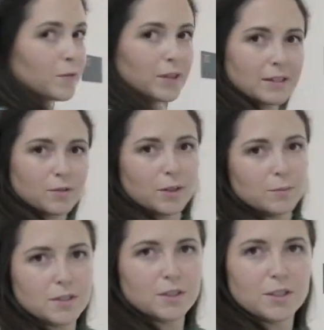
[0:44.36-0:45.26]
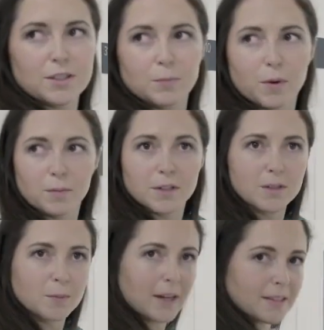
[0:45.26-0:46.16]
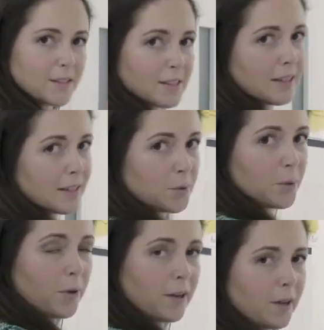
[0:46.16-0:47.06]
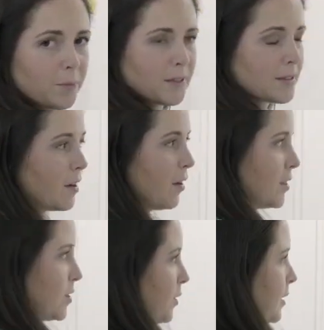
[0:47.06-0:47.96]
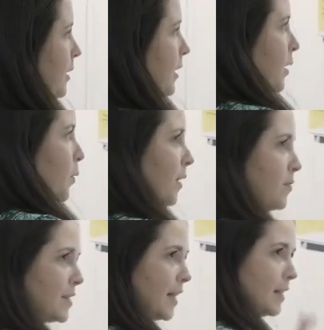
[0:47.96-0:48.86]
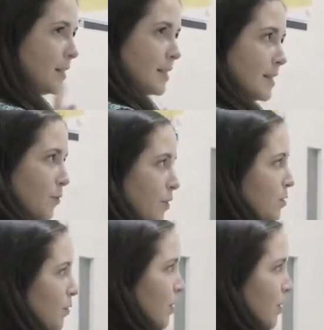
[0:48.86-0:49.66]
of these rooms in just a moment, but as you see as we're walking up this corridor, we have 10 different